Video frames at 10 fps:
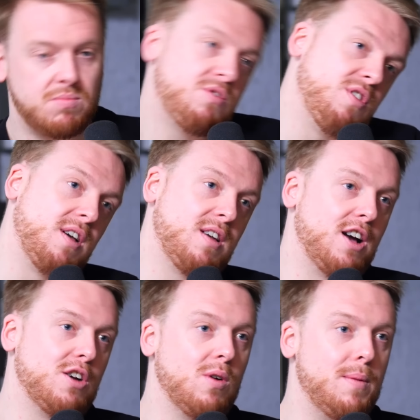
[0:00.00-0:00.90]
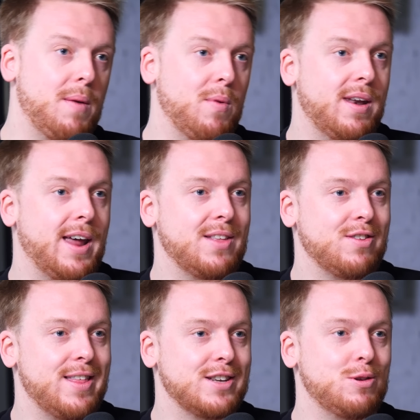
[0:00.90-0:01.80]
so I call him up one day and
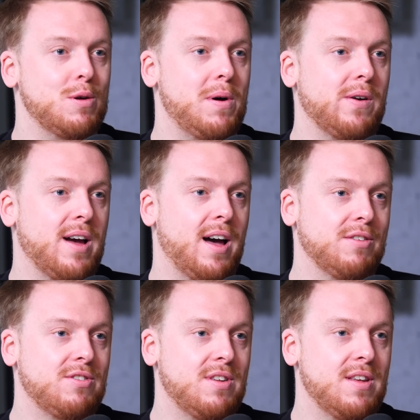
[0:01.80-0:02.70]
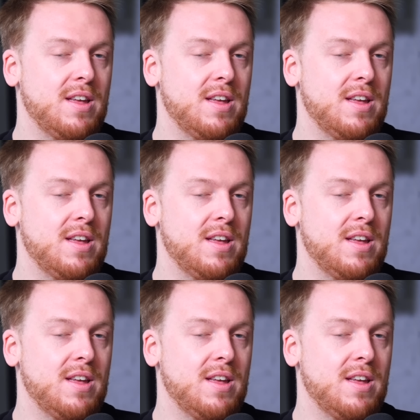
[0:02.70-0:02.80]
say, let's do a podcast